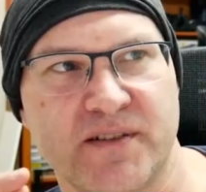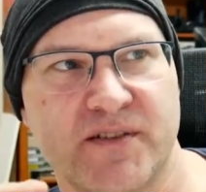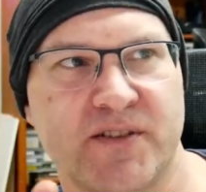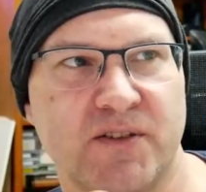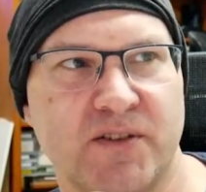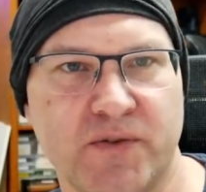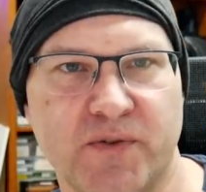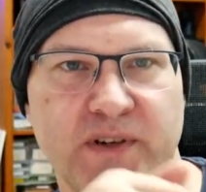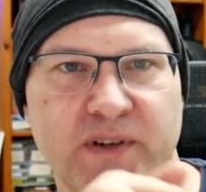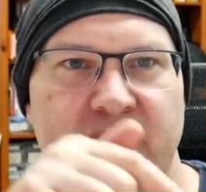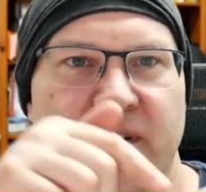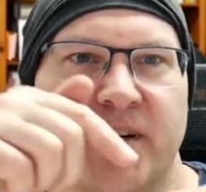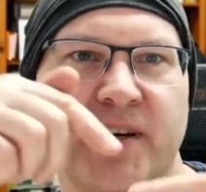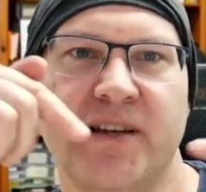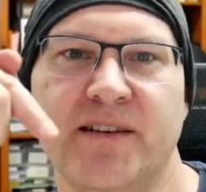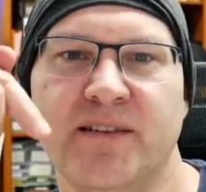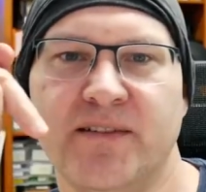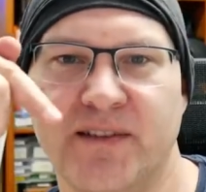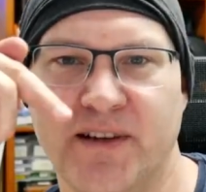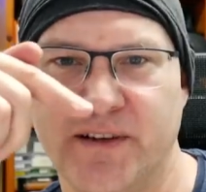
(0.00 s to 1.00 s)
soldering
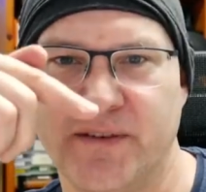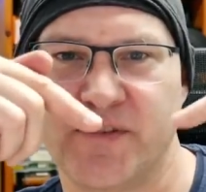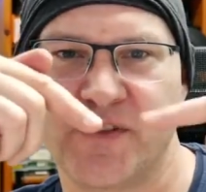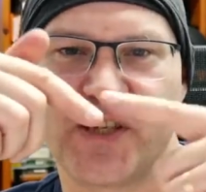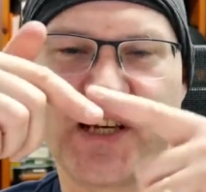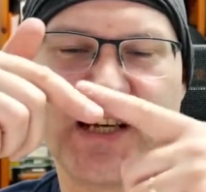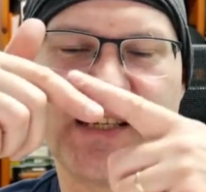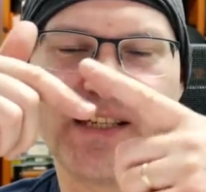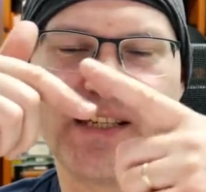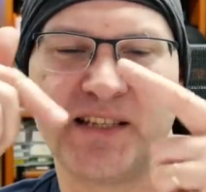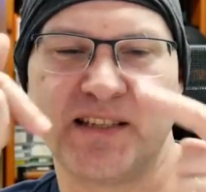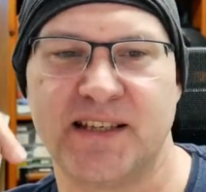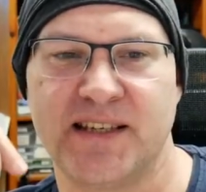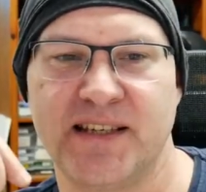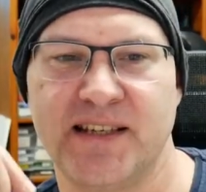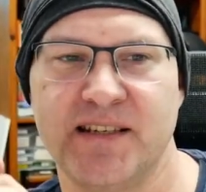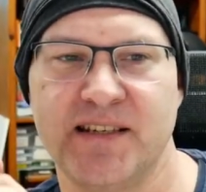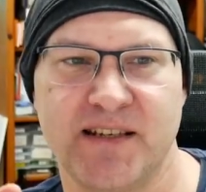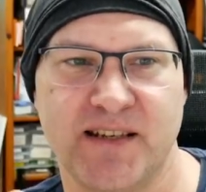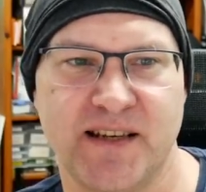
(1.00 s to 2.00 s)
iron, like chasing the
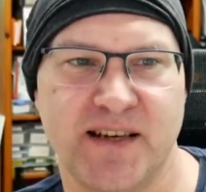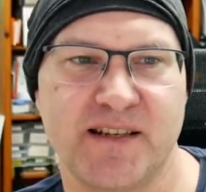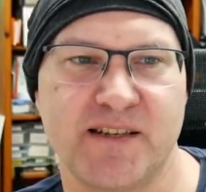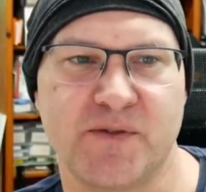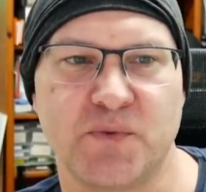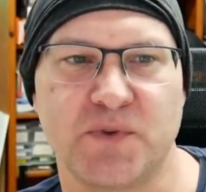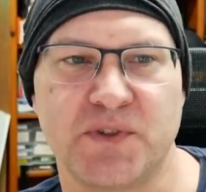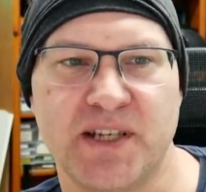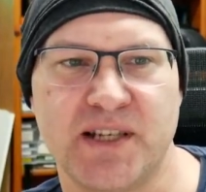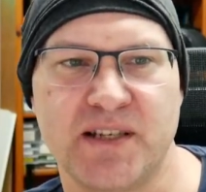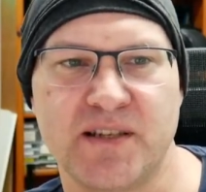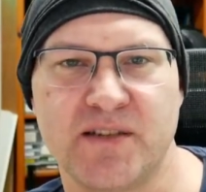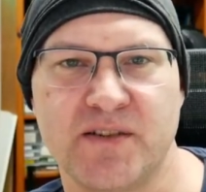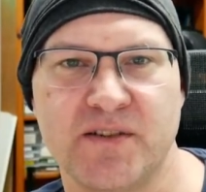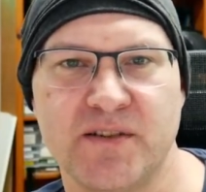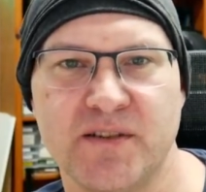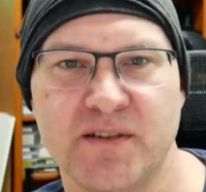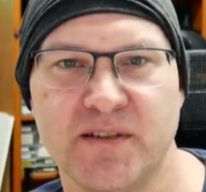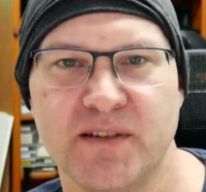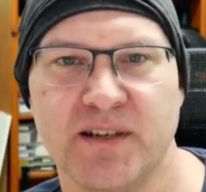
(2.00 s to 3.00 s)
heat as it will tend to
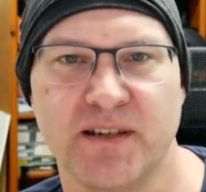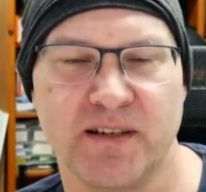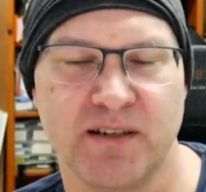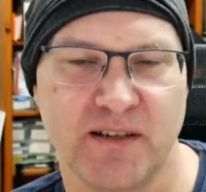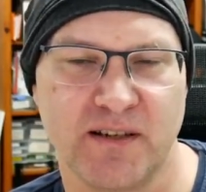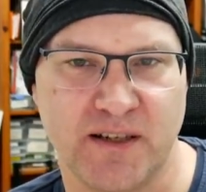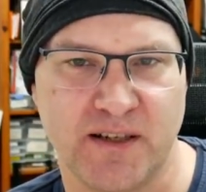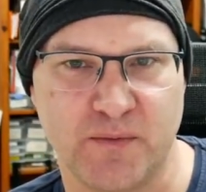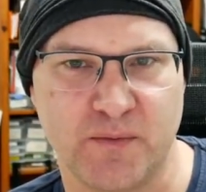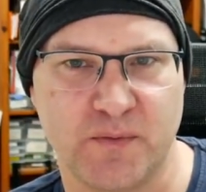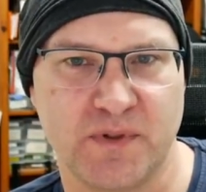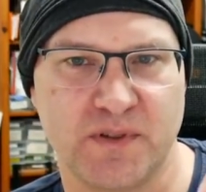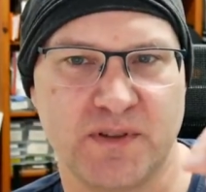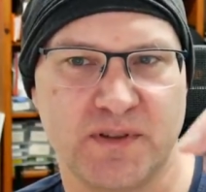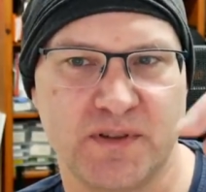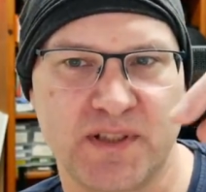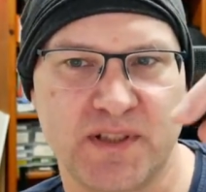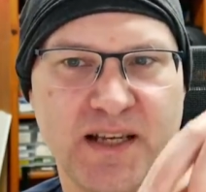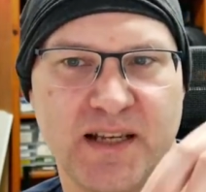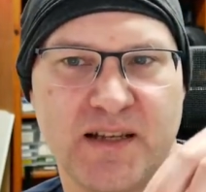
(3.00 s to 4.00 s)
do, it
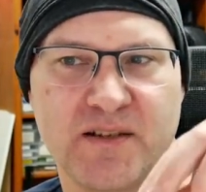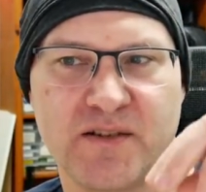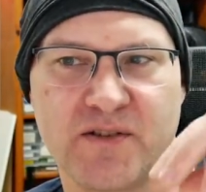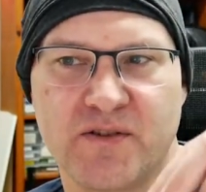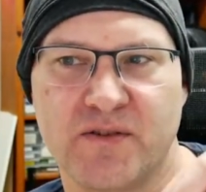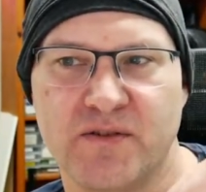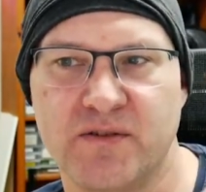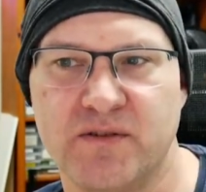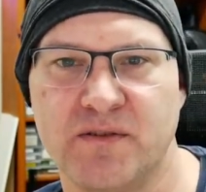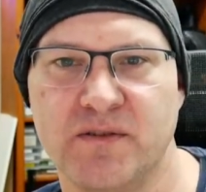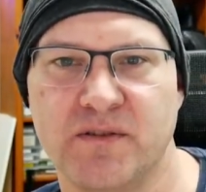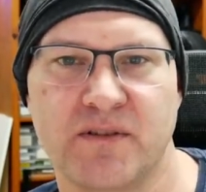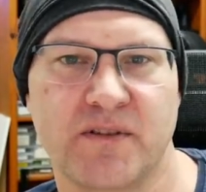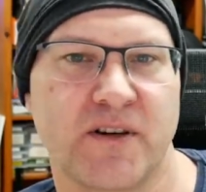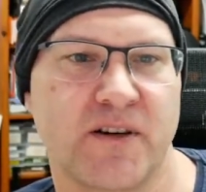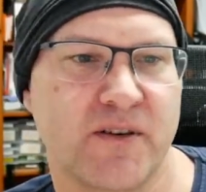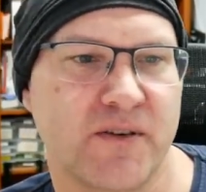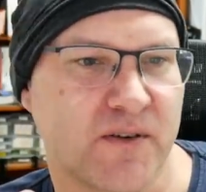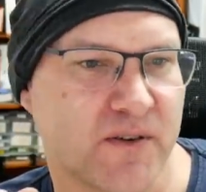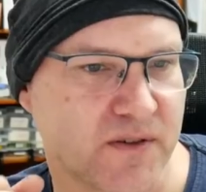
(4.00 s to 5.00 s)
will tend to
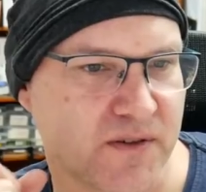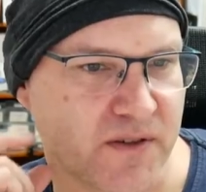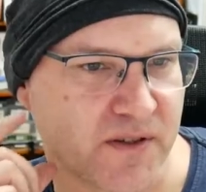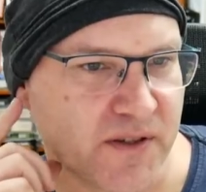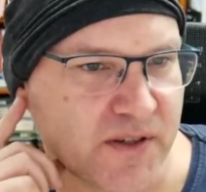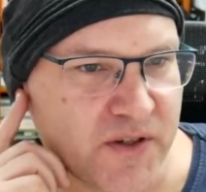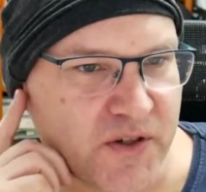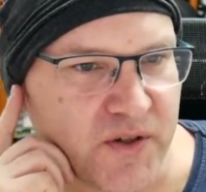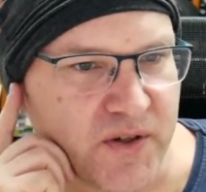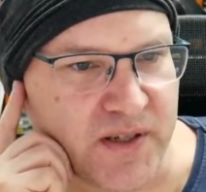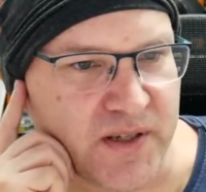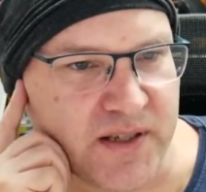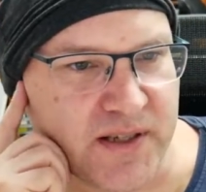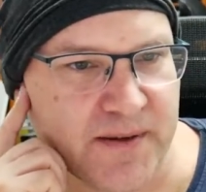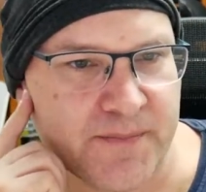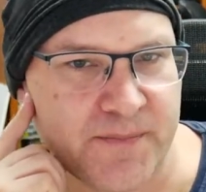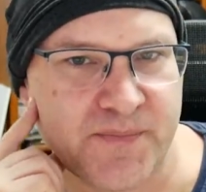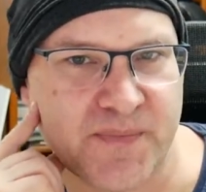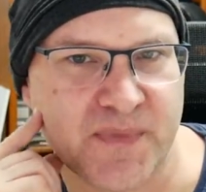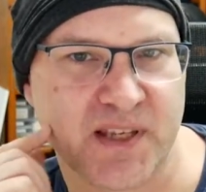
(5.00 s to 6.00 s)
go onto the joint.
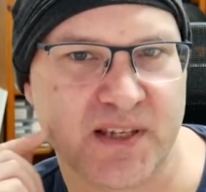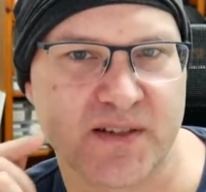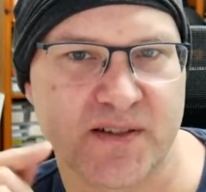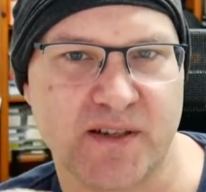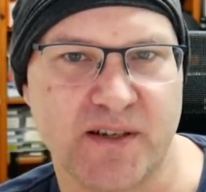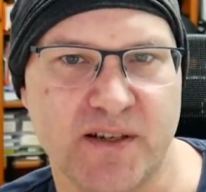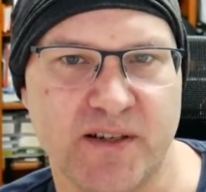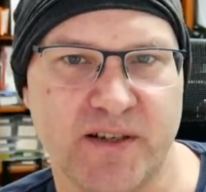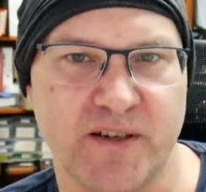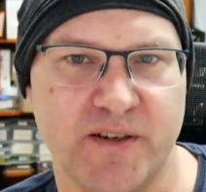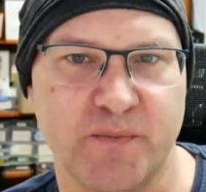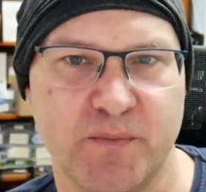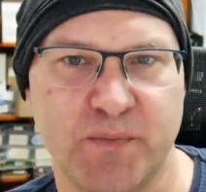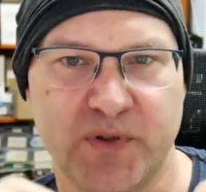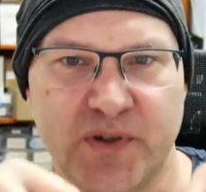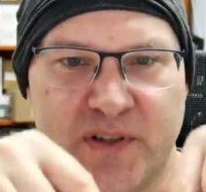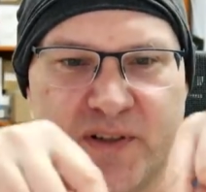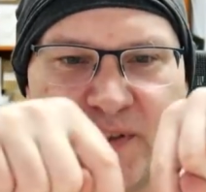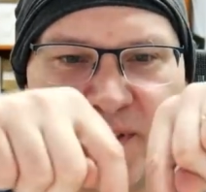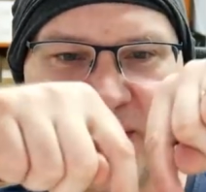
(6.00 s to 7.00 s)
So you don't
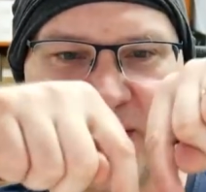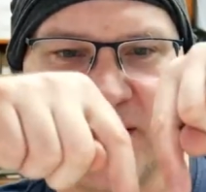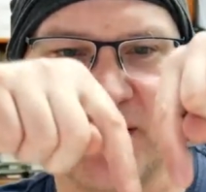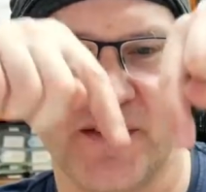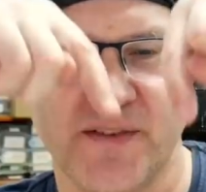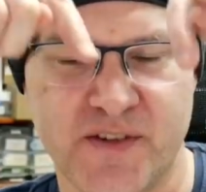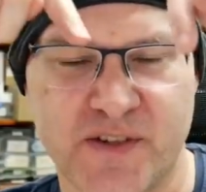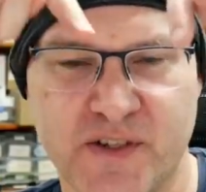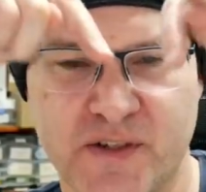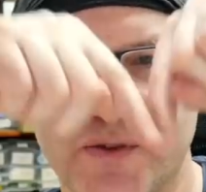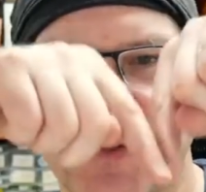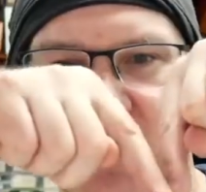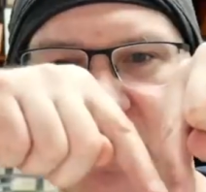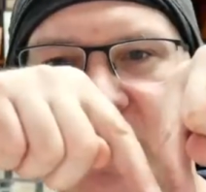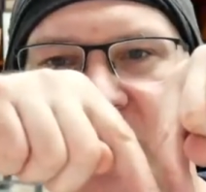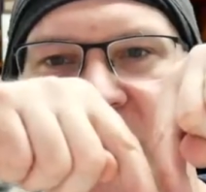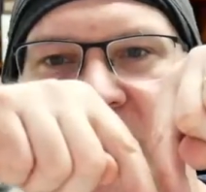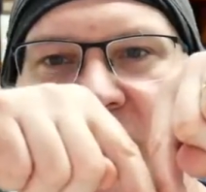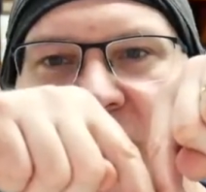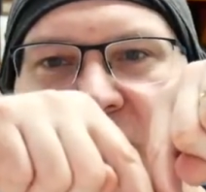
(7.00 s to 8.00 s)
put the solder and
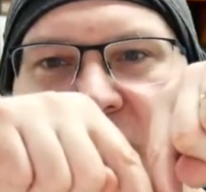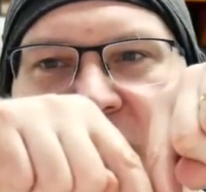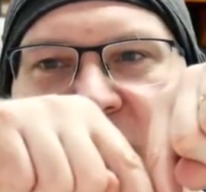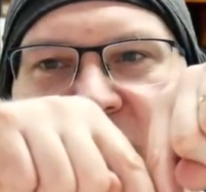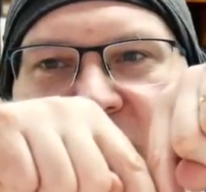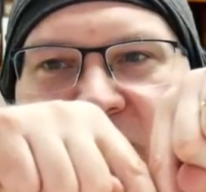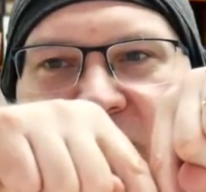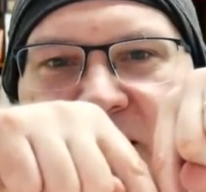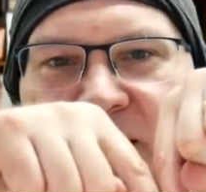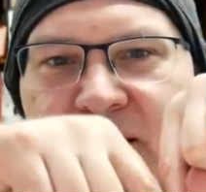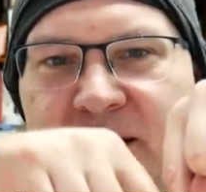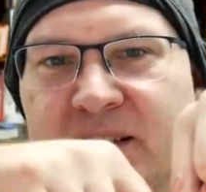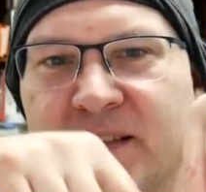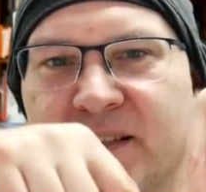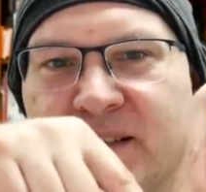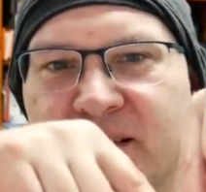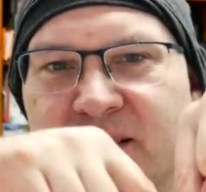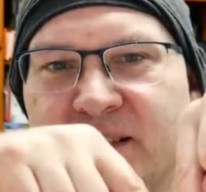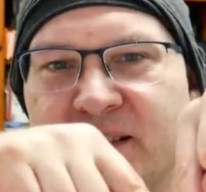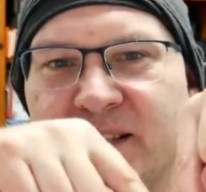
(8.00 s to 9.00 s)
the soldering iron in
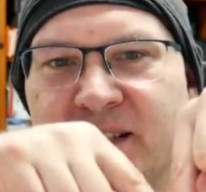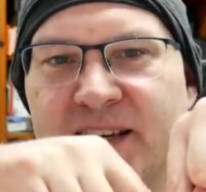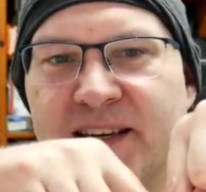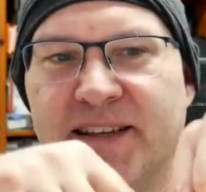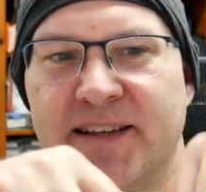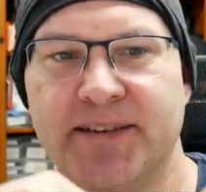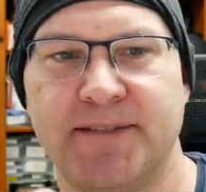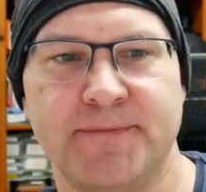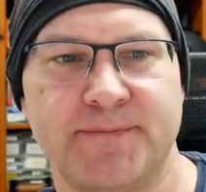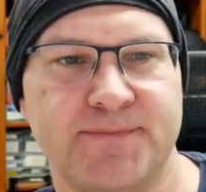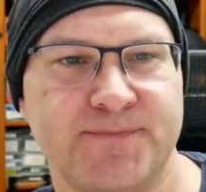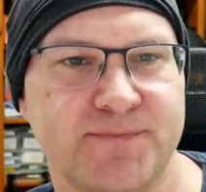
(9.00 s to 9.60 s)
together.